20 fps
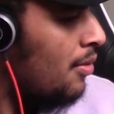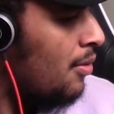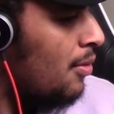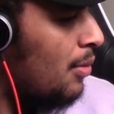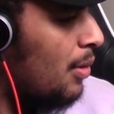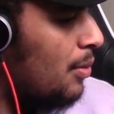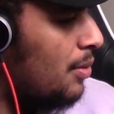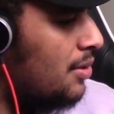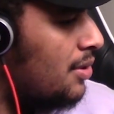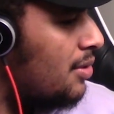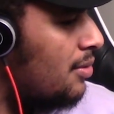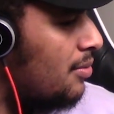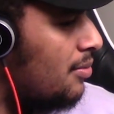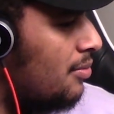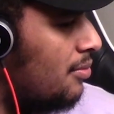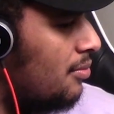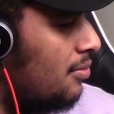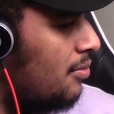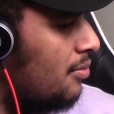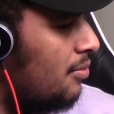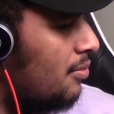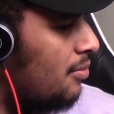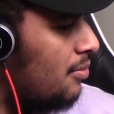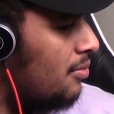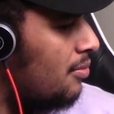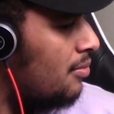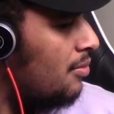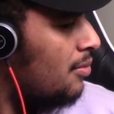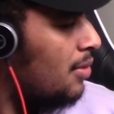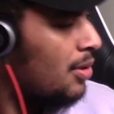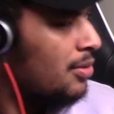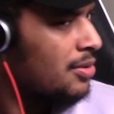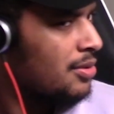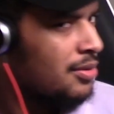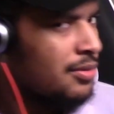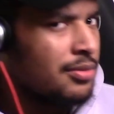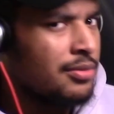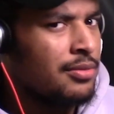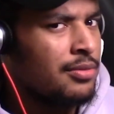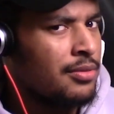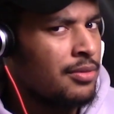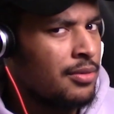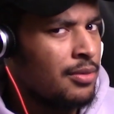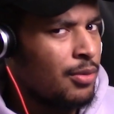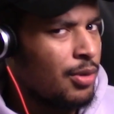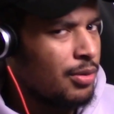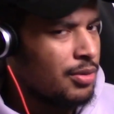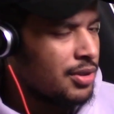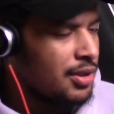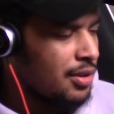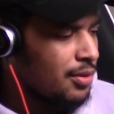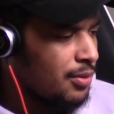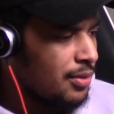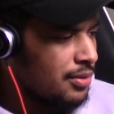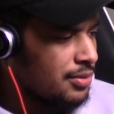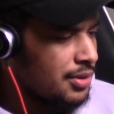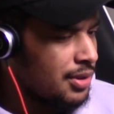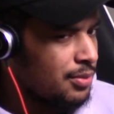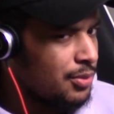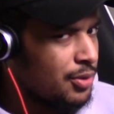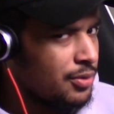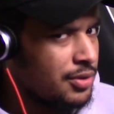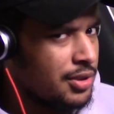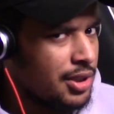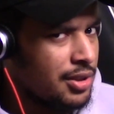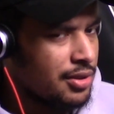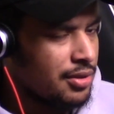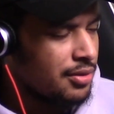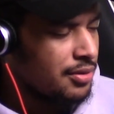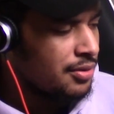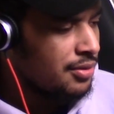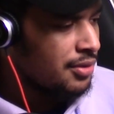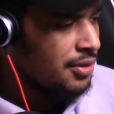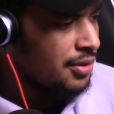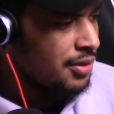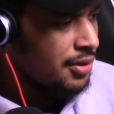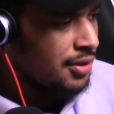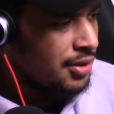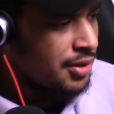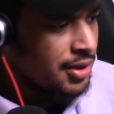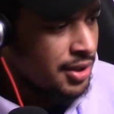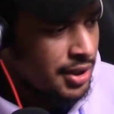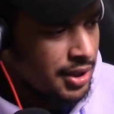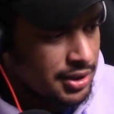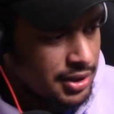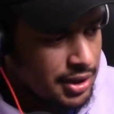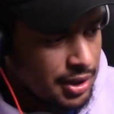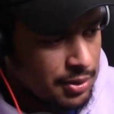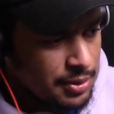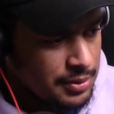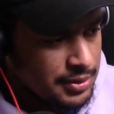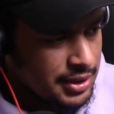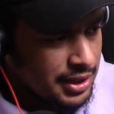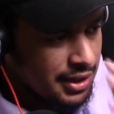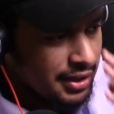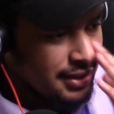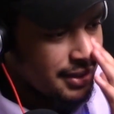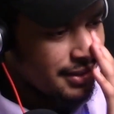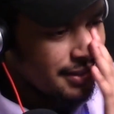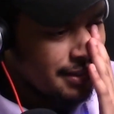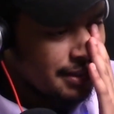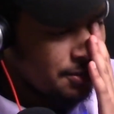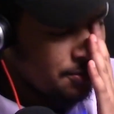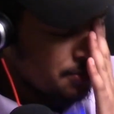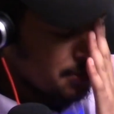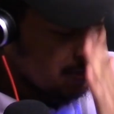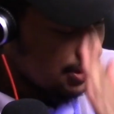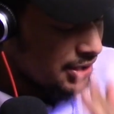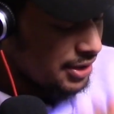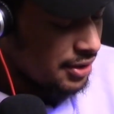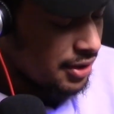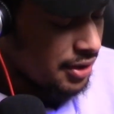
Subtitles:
What was that move, Jack? Yeah, what was that? They do that shit in